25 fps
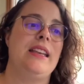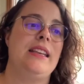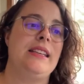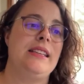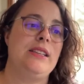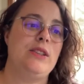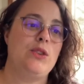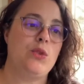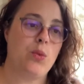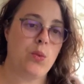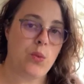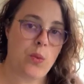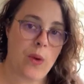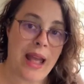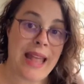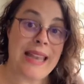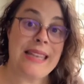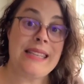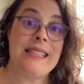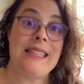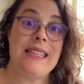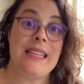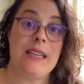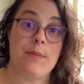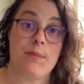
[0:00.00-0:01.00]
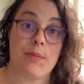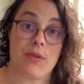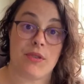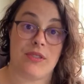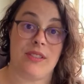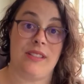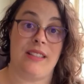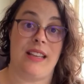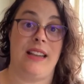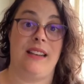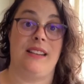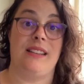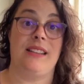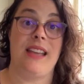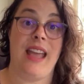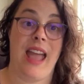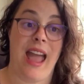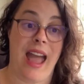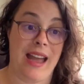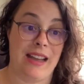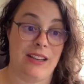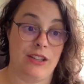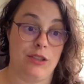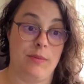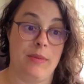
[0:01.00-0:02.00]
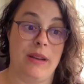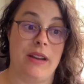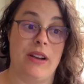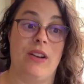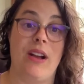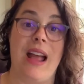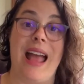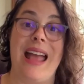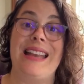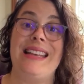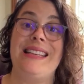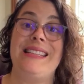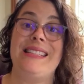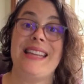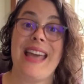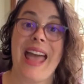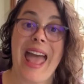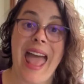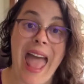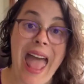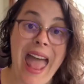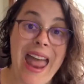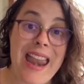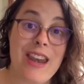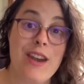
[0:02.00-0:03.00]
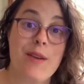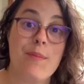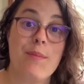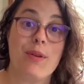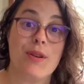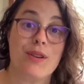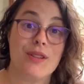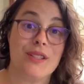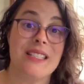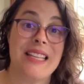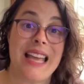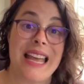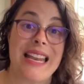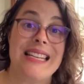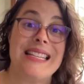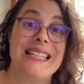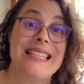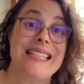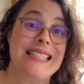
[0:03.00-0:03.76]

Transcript: 20% cashmere, and 10%